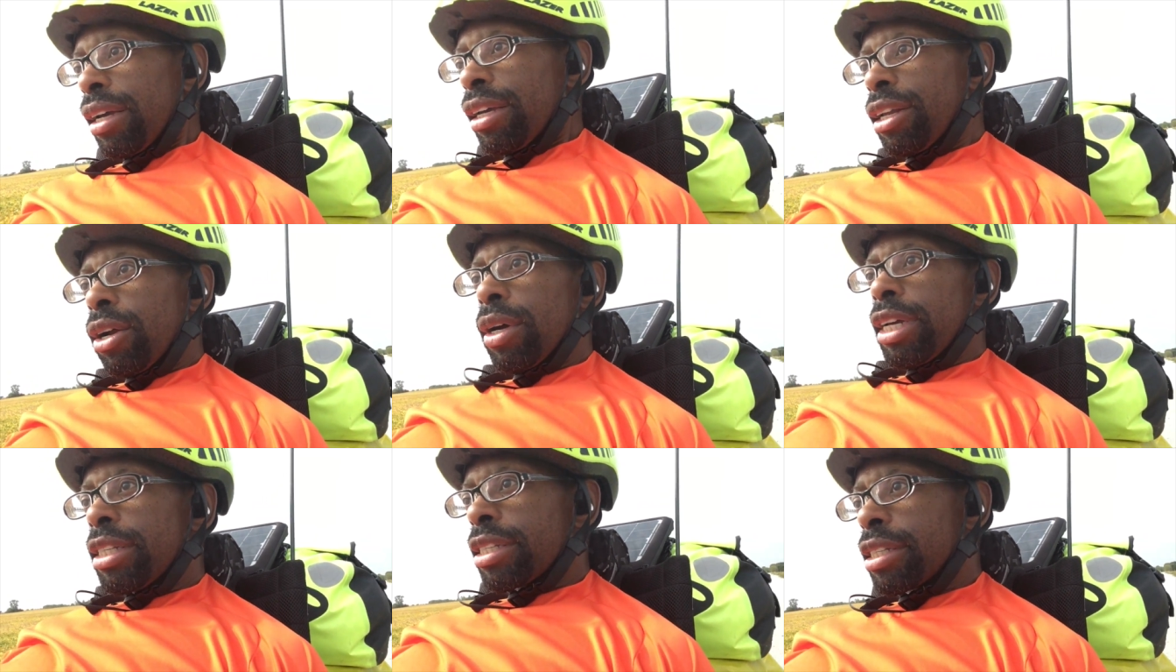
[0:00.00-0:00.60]
you know,
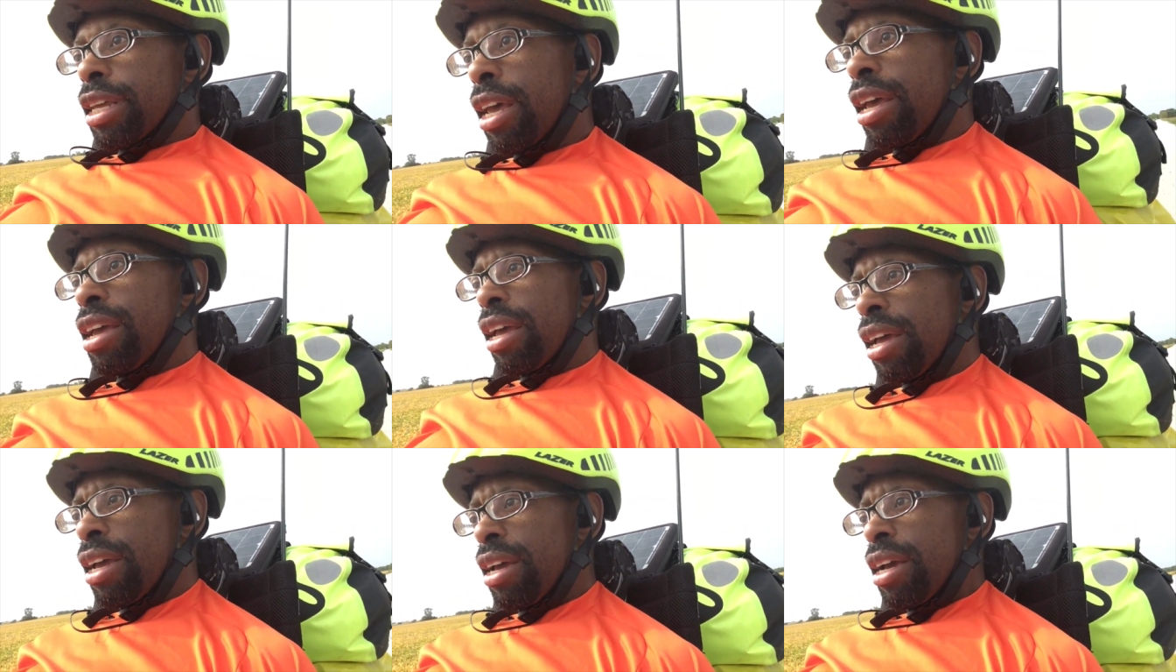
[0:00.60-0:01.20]
it
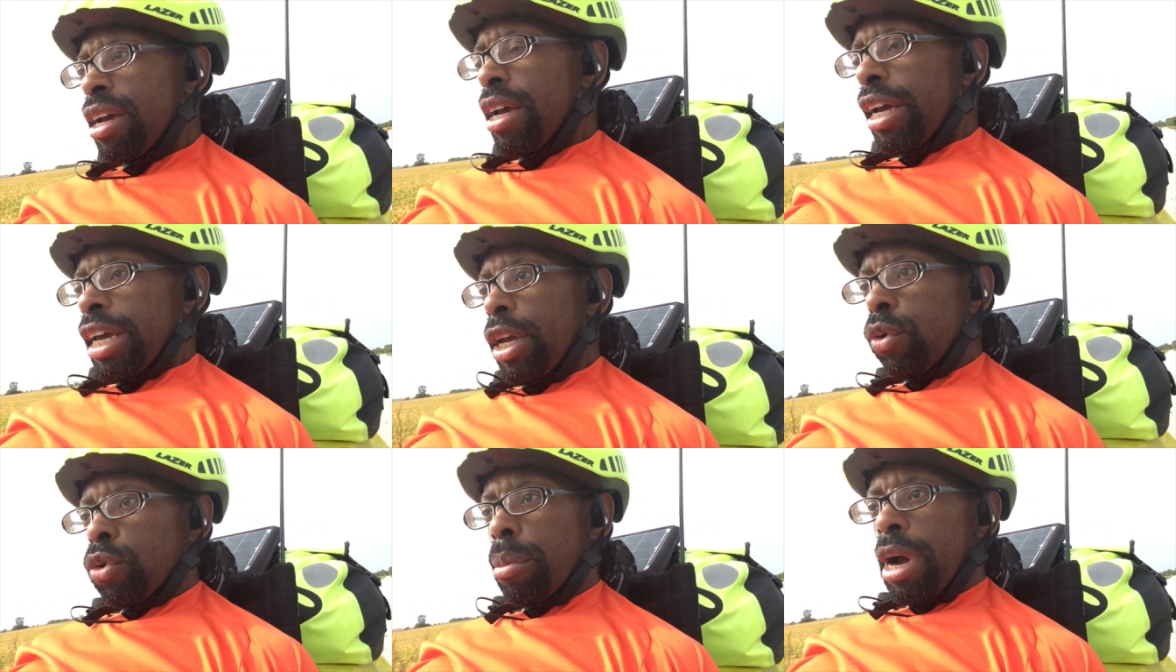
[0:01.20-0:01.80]

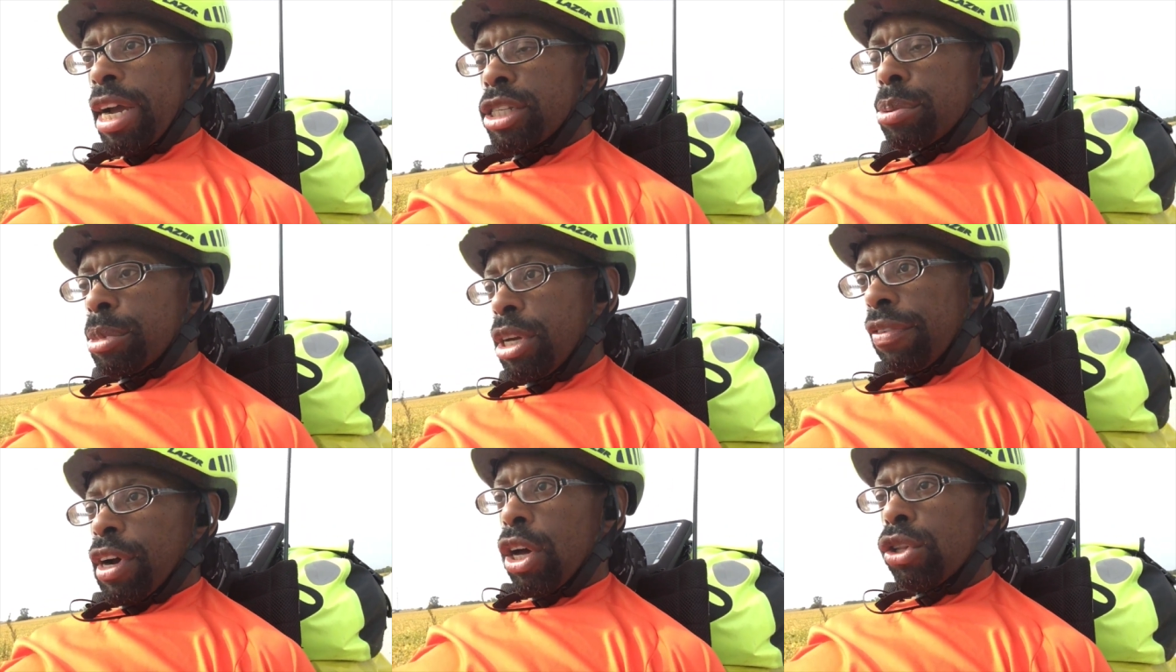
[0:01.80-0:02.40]
reminds
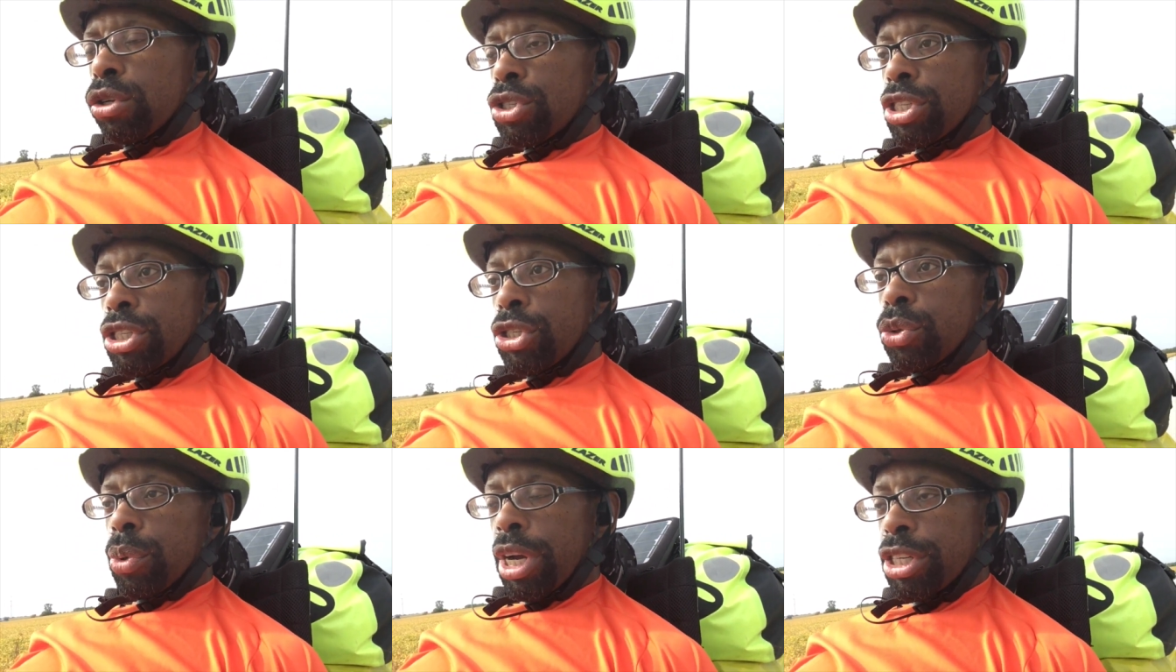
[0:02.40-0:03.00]
me of other
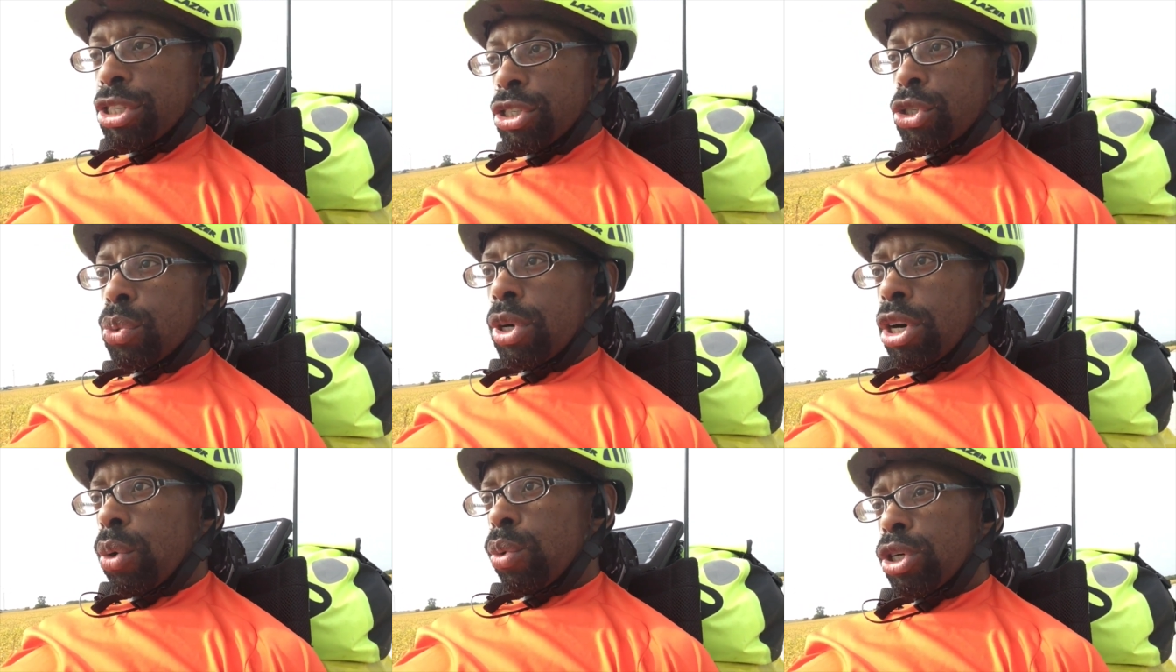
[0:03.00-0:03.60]
situations
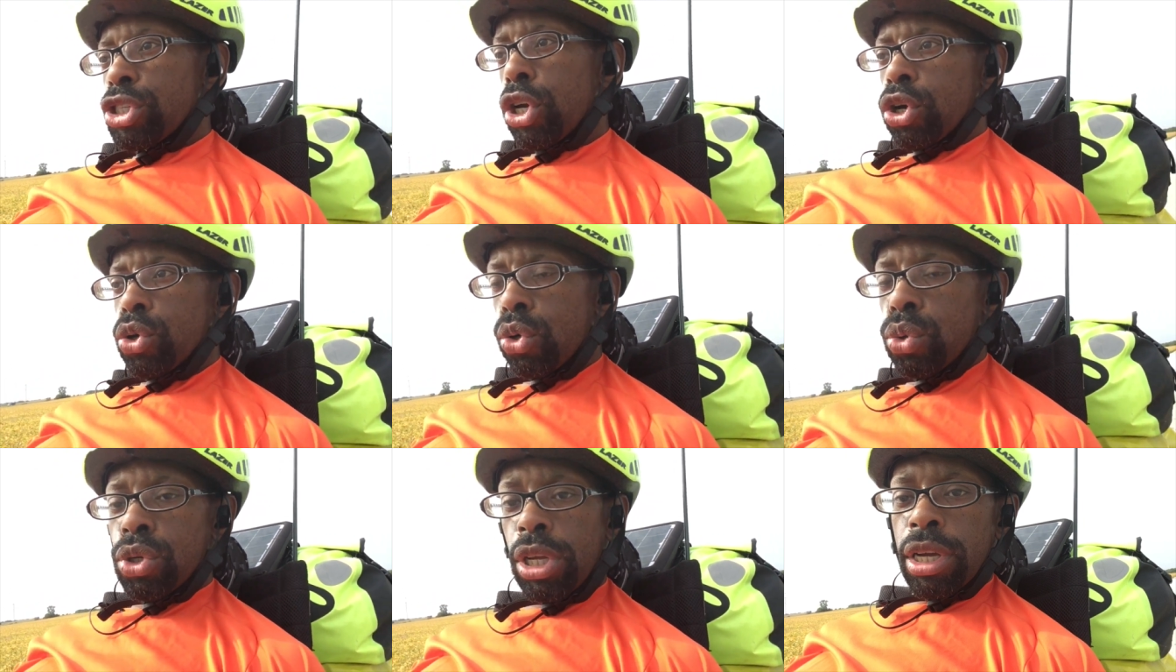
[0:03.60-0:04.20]
where we're
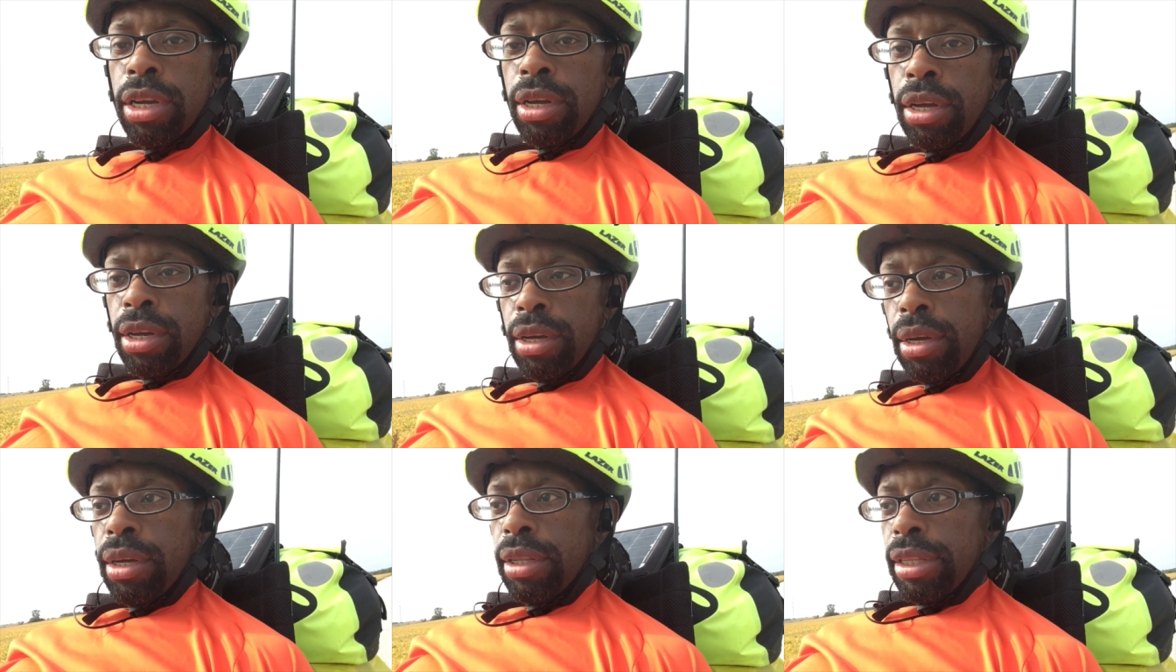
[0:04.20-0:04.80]
told
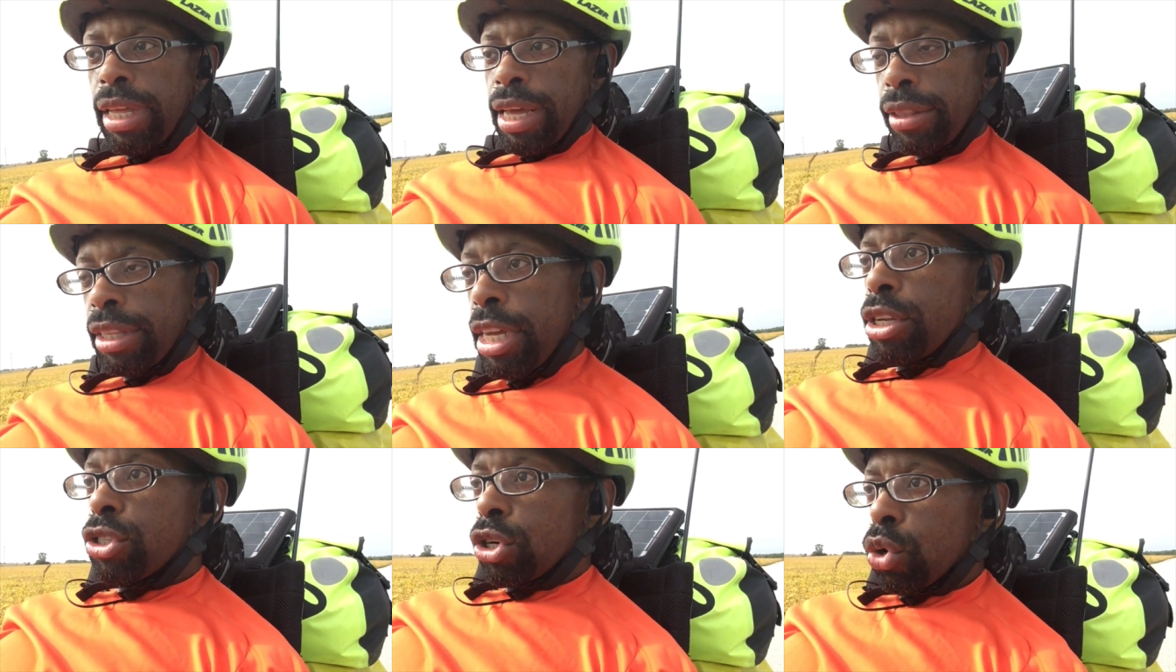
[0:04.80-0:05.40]
that
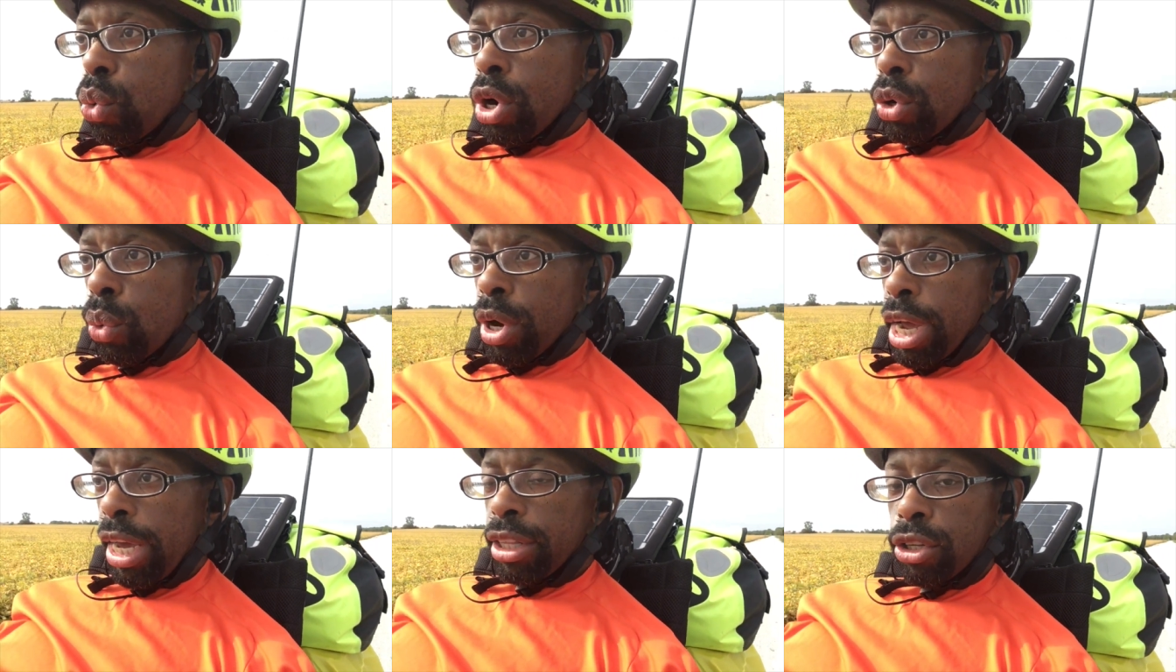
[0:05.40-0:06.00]
things are one
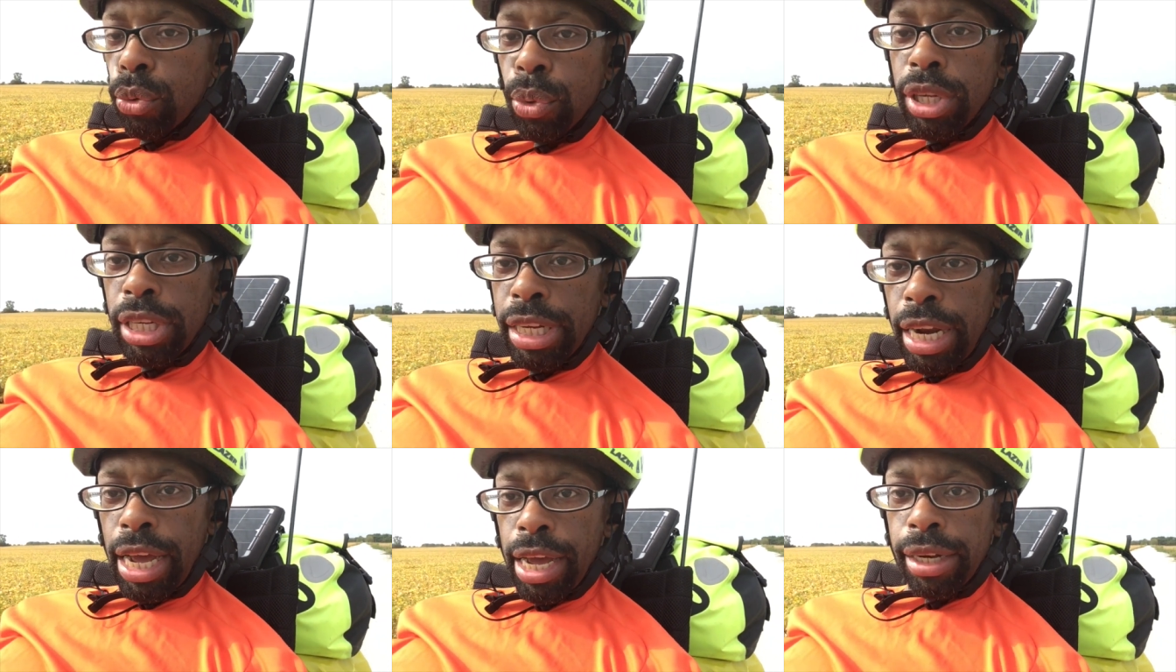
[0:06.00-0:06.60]
way and they're really
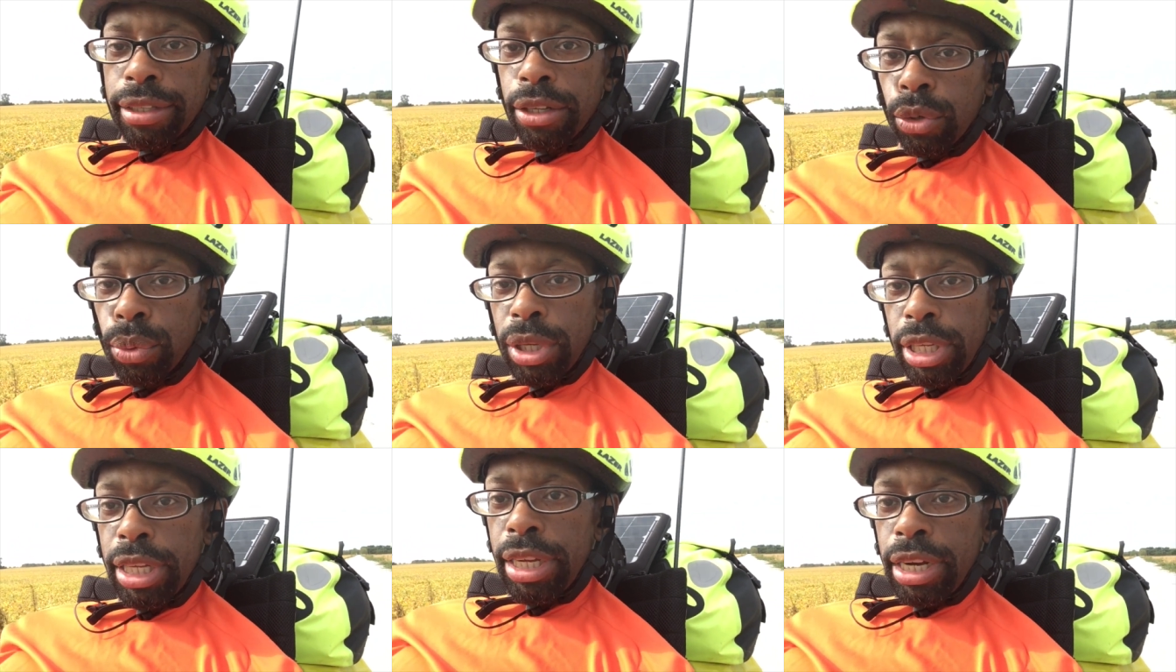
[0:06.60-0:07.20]
not. They're
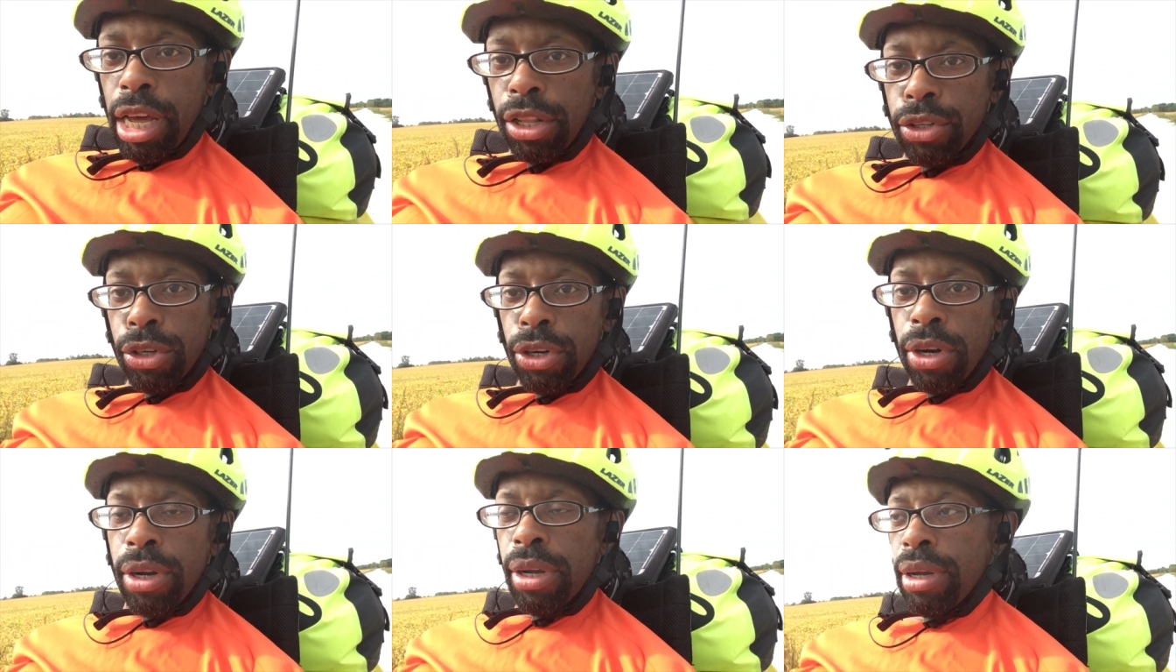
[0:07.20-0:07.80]
really another.